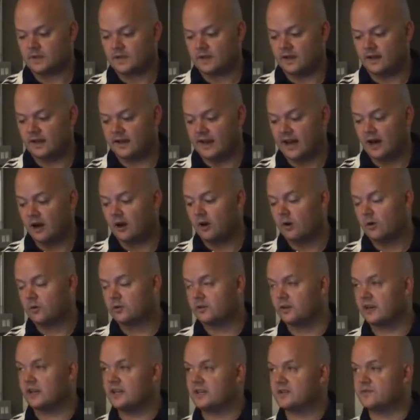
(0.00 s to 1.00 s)
And how
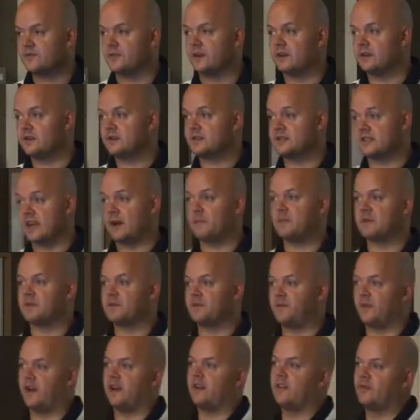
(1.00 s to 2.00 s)
do these fit statements
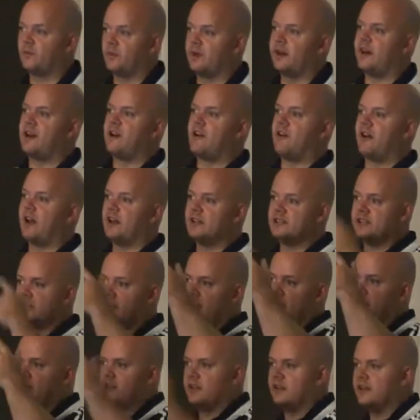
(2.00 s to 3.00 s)
fit within our L T
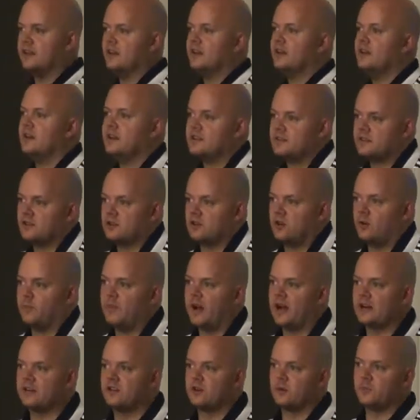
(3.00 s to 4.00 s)
A D? So going
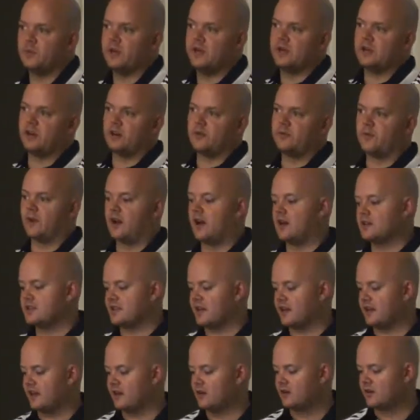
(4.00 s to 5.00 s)
back to your peak height
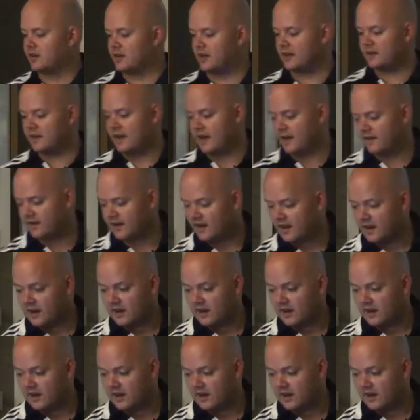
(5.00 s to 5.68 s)
velocity and looking at that,